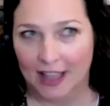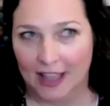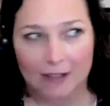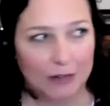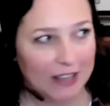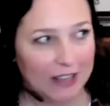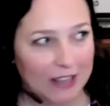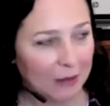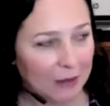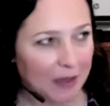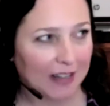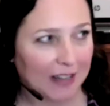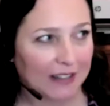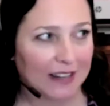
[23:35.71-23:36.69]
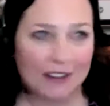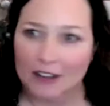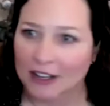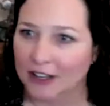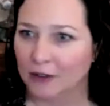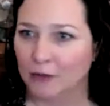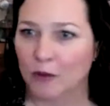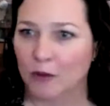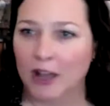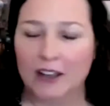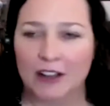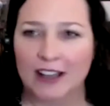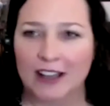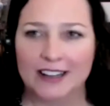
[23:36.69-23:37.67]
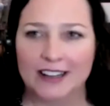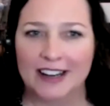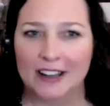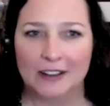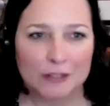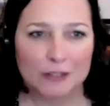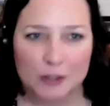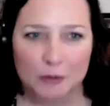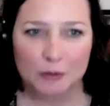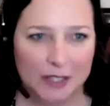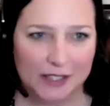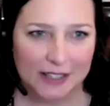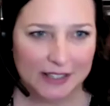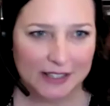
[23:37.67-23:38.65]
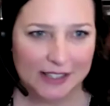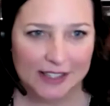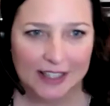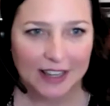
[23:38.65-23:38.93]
And when I think back now, I go, wow, how did I ever do business?